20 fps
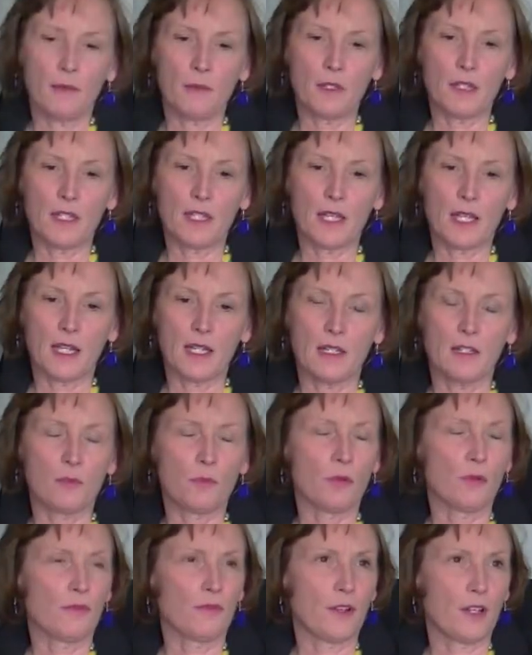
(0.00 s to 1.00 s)
I would say is
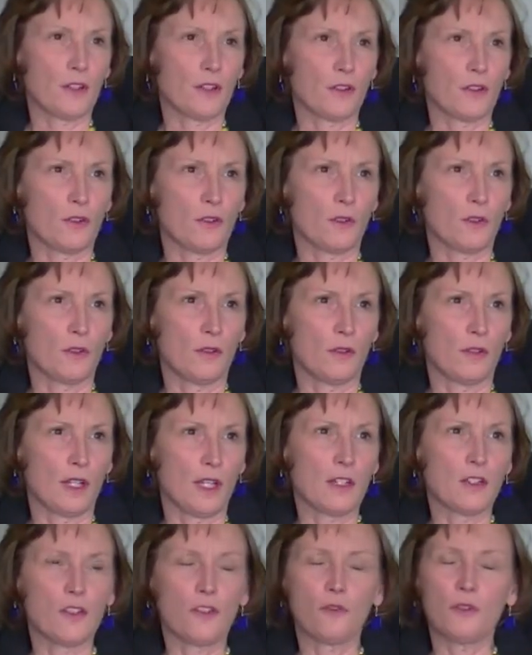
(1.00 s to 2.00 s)
professional.
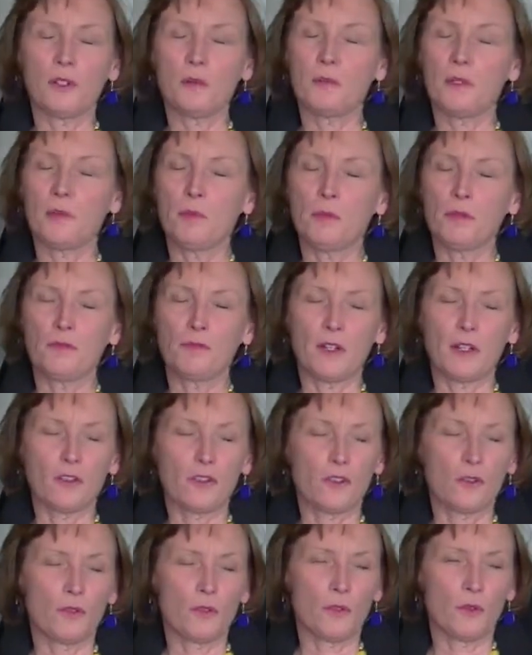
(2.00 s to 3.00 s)
Extremely
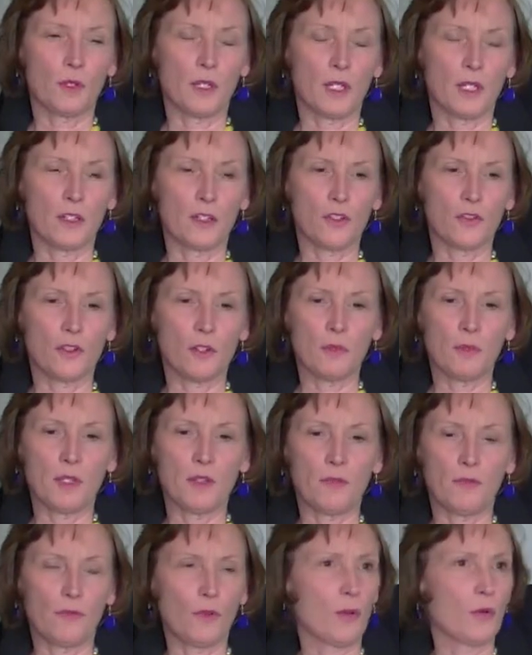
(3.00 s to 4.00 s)
professional,
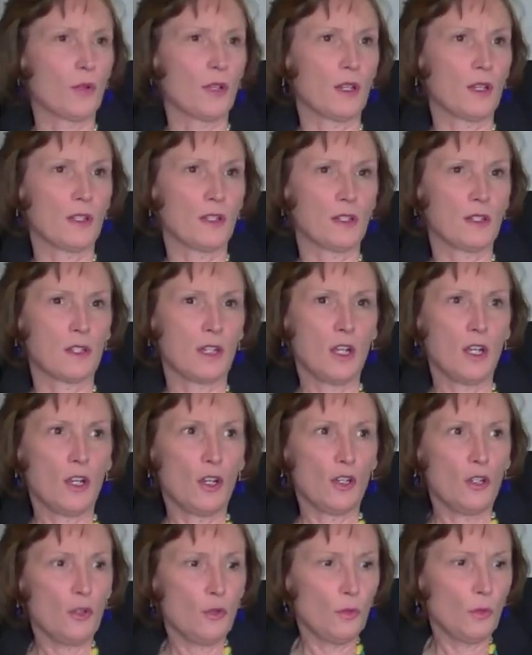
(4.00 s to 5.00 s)
extremely focused.
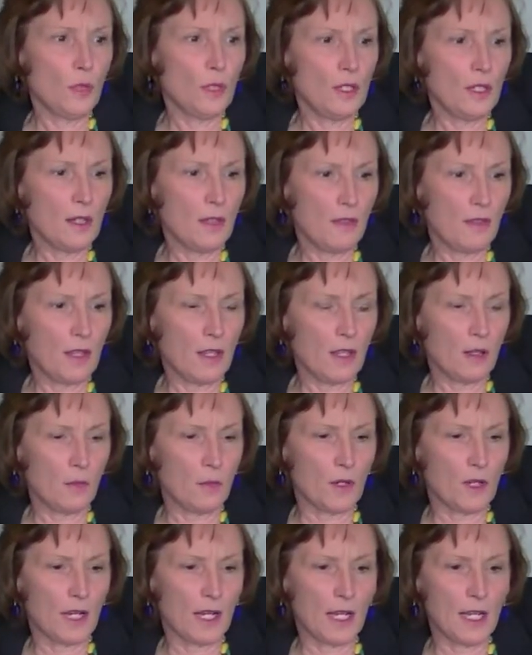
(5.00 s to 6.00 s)
You wouldn't think
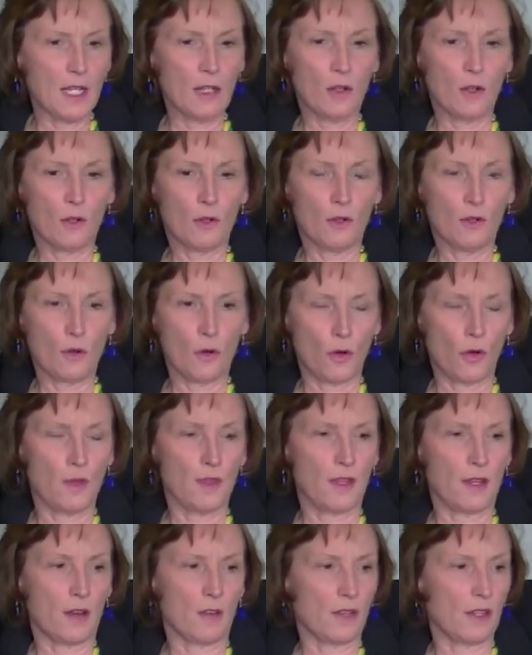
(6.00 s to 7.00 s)
when I
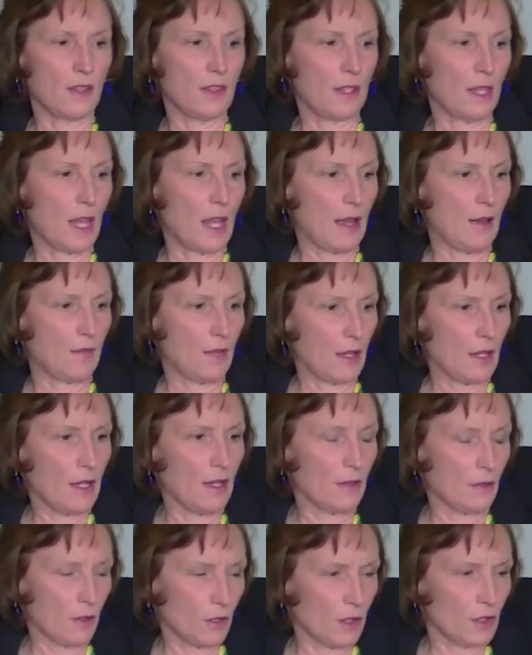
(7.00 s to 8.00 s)
call there that they have
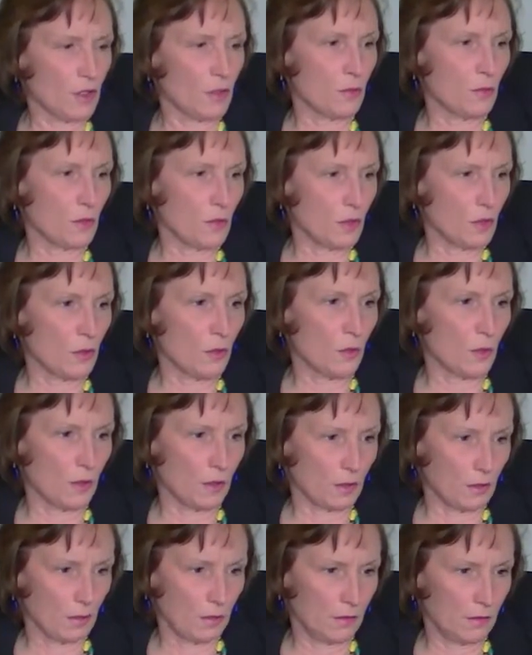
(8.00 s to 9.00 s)
any other customers in the
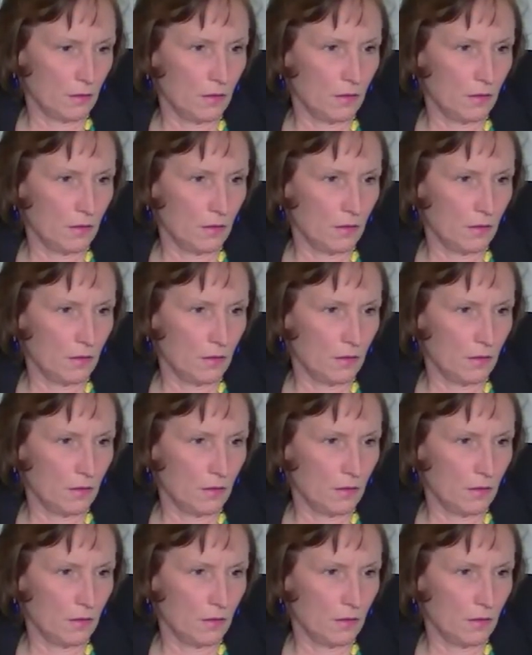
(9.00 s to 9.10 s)
world.